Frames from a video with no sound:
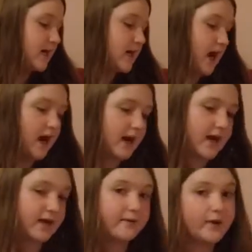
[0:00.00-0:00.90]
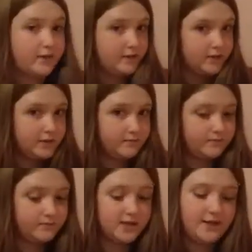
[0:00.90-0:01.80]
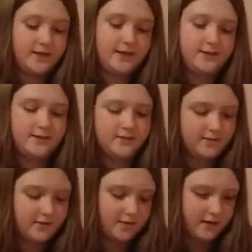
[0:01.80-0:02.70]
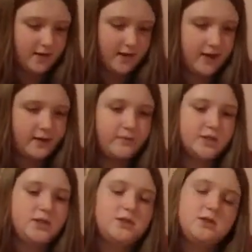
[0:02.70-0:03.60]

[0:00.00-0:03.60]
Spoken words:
9. I'm pretty sure there's gonna be like a freebie.